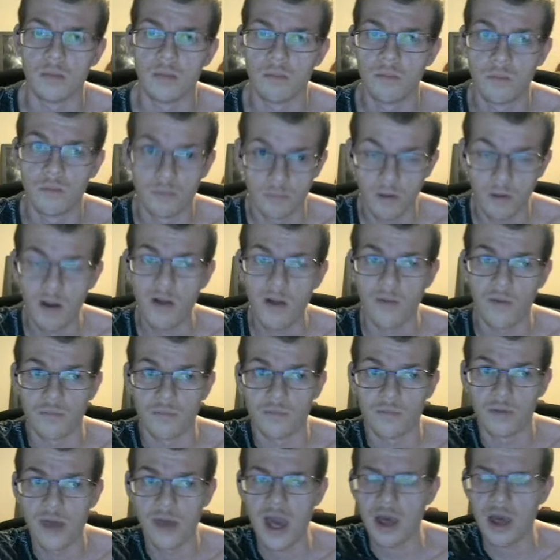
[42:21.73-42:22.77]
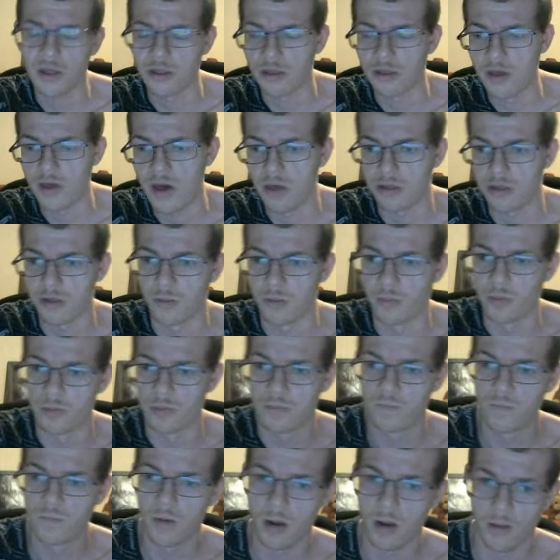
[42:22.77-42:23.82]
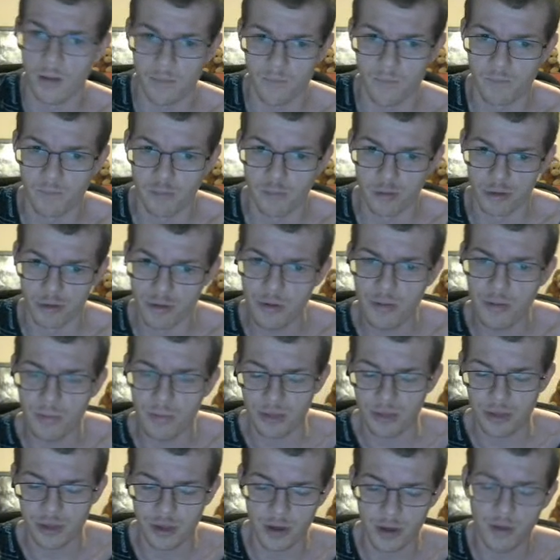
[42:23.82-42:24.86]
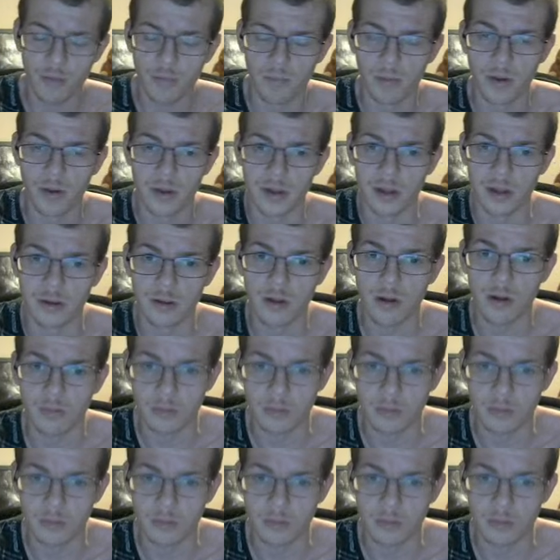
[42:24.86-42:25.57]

Well, yes, I presume so, but you don't